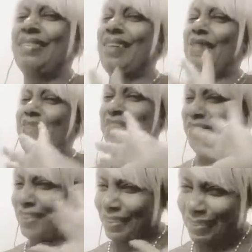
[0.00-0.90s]
Claus, this
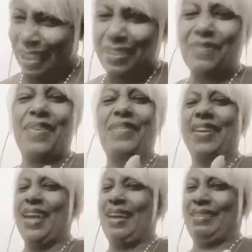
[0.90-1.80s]
conversation is getting
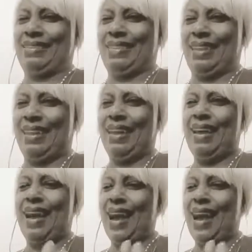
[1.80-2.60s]
very nasty.